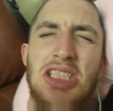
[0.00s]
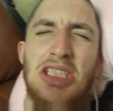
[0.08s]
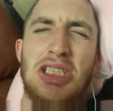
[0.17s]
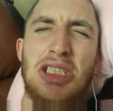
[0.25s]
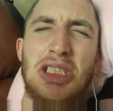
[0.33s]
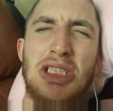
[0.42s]

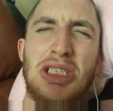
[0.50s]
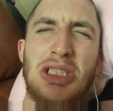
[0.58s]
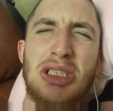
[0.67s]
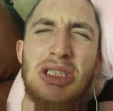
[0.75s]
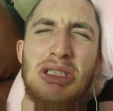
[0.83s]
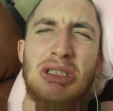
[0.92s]

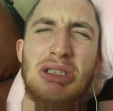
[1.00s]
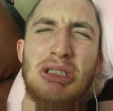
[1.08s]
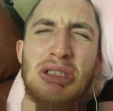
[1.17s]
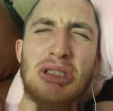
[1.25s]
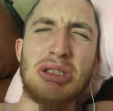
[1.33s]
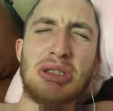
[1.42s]

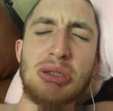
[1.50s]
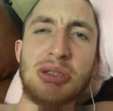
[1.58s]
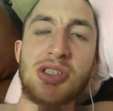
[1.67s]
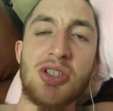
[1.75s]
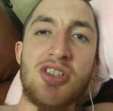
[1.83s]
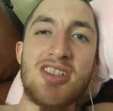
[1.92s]
Ew.
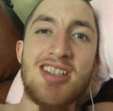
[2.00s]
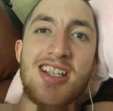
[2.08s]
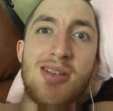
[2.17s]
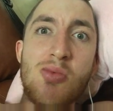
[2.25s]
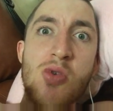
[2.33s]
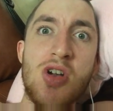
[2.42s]
So just
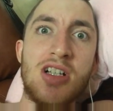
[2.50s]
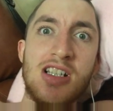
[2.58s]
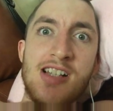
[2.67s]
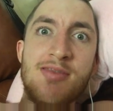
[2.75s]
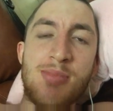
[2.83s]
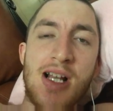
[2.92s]
like a
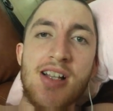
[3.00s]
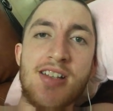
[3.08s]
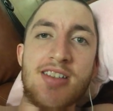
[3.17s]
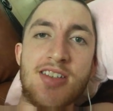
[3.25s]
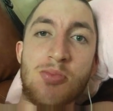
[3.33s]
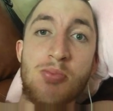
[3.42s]
work-life
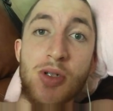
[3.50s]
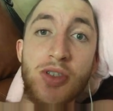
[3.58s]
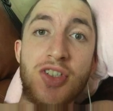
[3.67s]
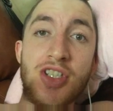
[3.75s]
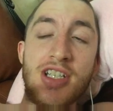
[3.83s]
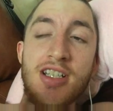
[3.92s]
balance is
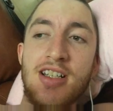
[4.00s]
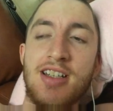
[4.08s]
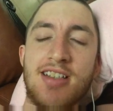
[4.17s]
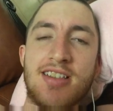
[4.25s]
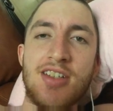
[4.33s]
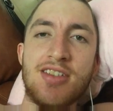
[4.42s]
bullshit, and
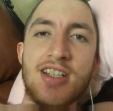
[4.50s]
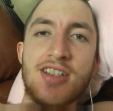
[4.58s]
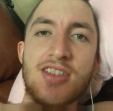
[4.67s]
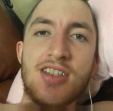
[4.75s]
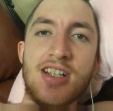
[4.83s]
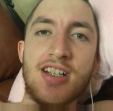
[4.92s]
there's no such
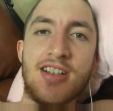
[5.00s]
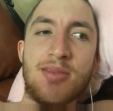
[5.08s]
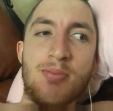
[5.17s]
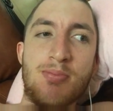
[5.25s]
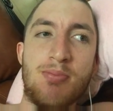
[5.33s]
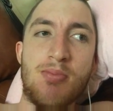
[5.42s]
thing as
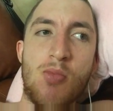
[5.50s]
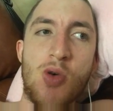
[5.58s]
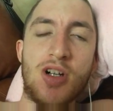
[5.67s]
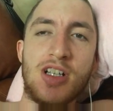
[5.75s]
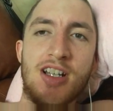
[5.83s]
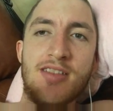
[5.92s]

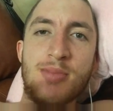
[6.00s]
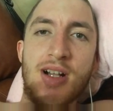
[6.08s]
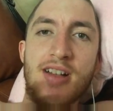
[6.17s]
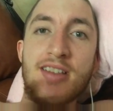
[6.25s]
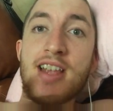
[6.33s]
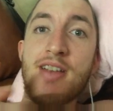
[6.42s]
work-life
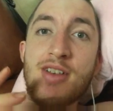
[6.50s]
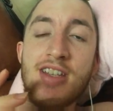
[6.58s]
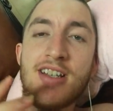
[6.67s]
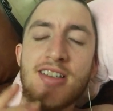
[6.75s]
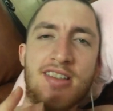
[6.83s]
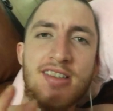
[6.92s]
balance.
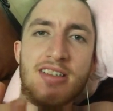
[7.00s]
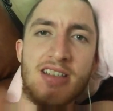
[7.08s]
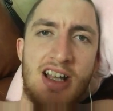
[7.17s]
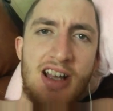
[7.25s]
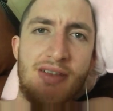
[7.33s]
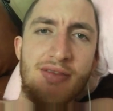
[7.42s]
Everything is just
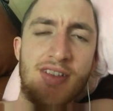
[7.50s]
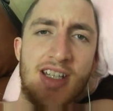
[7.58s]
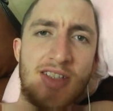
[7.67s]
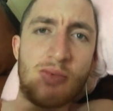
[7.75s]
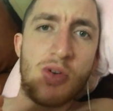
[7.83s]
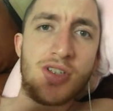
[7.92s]
life, and
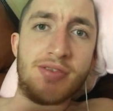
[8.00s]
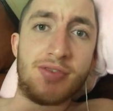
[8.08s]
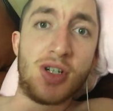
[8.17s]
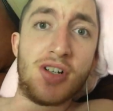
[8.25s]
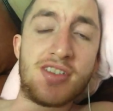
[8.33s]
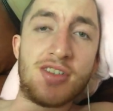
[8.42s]
that's what you've
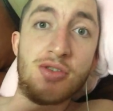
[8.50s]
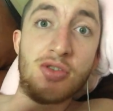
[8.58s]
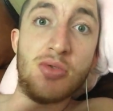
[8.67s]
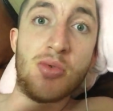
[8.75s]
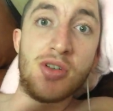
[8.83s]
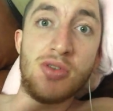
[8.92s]
got. So
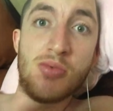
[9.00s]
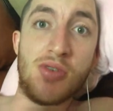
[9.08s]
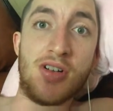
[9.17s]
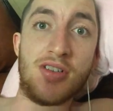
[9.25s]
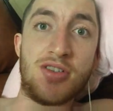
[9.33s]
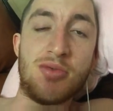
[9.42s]
do what you
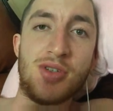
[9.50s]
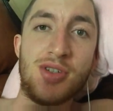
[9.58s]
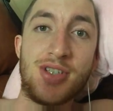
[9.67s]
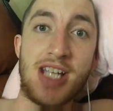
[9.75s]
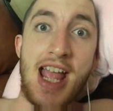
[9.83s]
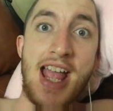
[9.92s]
want, do what
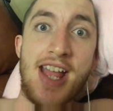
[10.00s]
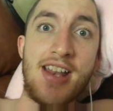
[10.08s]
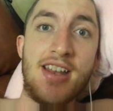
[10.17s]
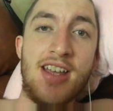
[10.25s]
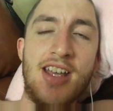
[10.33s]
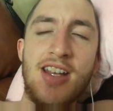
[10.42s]
you
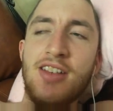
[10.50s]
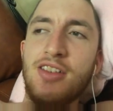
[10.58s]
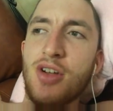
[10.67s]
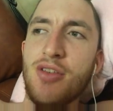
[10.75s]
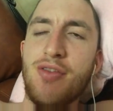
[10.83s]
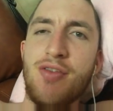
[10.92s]
can.
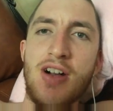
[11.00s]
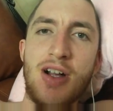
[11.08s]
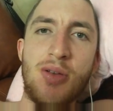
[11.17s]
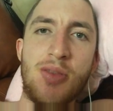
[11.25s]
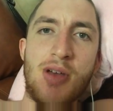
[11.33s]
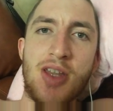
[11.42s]
Don't fuck
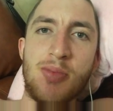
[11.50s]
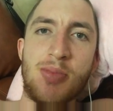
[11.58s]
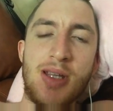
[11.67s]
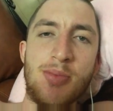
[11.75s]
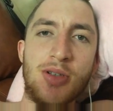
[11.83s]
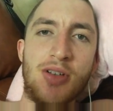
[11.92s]
with other
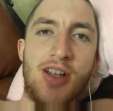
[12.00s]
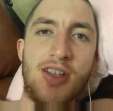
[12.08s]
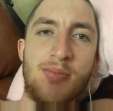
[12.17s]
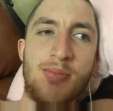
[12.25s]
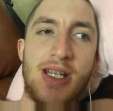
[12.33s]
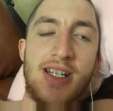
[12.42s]
people or other
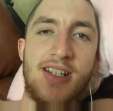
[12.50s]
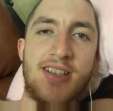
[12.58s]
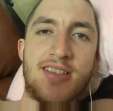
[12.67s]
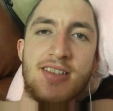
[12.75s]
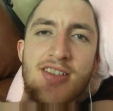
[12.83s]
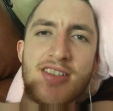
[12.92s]

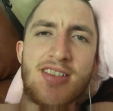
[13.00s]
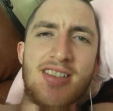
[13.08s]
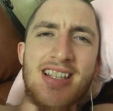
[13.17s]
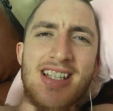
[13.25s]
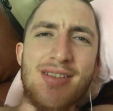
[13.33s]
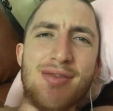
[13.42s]
beings and just
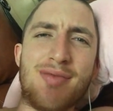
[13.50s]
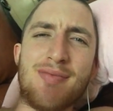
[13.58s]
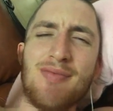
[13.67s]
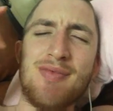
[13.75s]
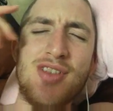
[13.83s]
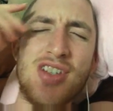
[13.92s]
live.
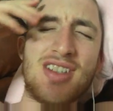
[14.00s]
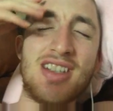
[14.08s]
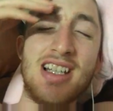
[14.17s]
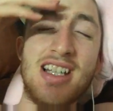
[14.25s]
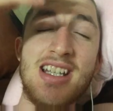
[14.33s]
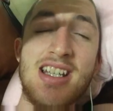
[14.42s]
Just
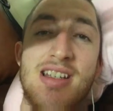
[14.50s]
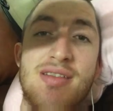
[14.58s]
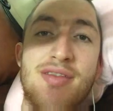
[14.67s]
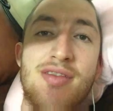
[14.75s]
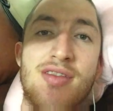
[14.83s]
live.